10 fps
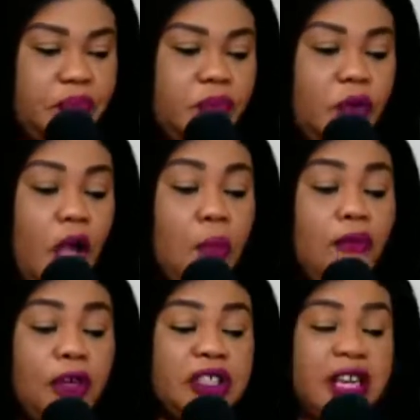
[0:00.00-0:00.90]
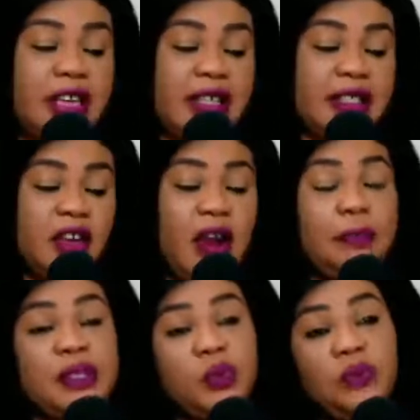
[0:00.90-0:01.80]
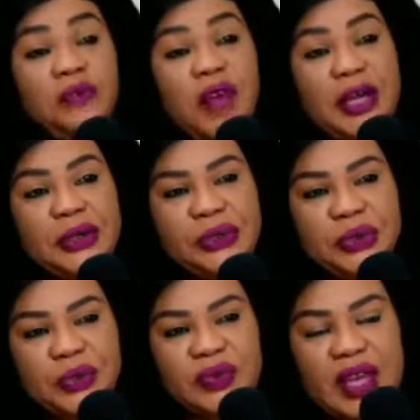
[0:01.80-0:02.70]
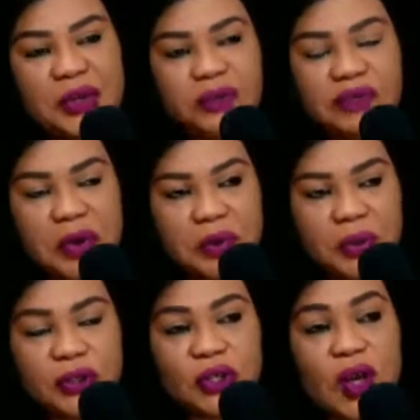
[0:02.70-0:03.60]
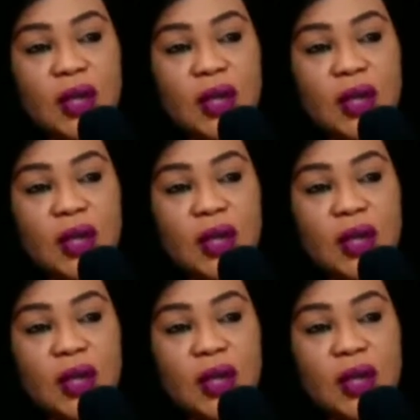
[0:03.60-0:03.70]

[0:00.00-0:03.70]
Move on there, Nancy. The right person will find you. Thank you very much.